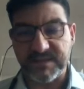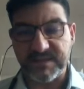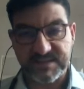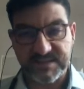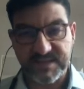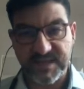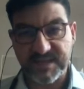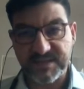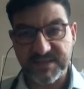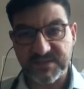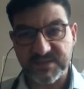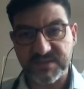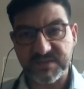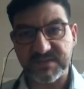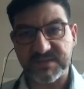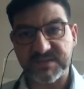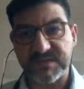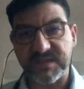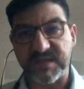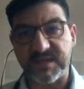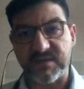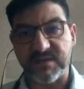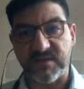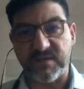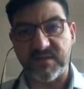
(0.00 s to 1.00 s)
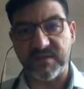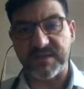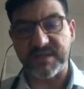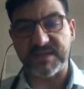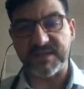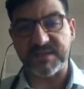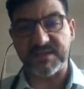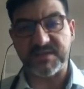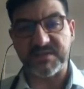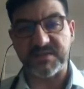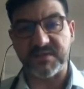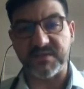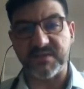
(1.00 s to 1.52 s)
sessions in order
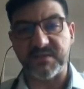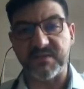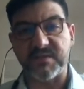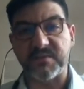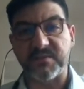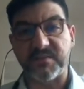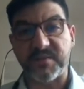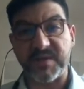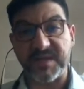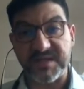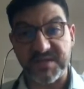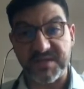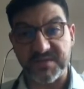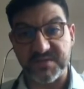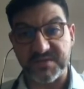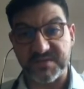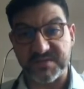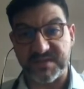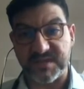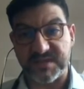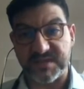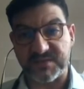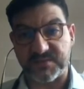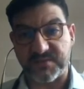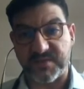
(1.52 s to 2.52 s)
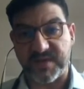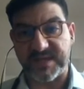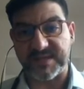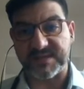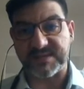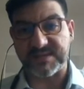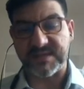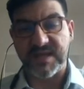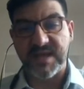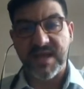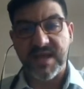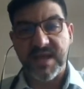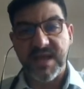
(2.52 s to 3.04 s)
to reduce the stress
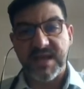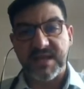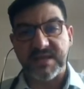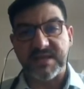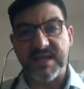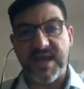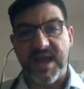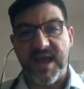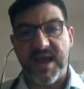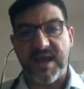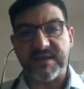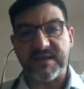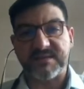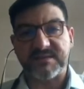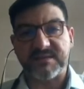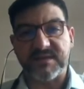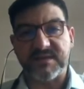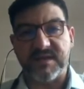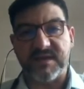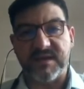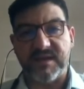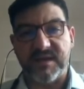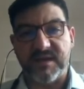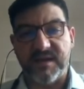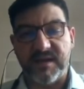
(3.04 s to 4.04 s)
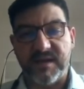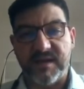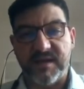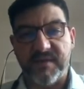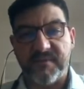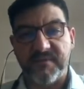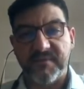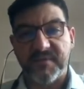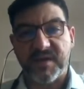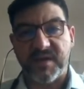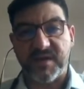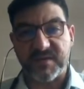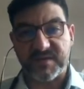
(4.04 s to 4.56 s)
that
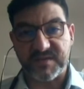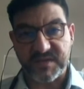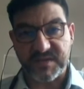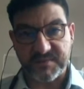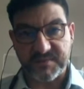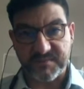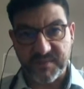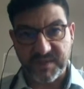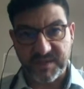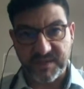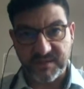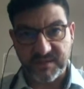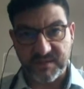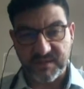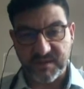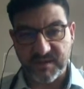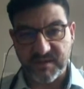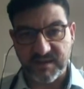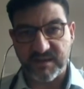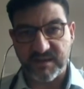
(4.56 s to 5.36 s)
could have been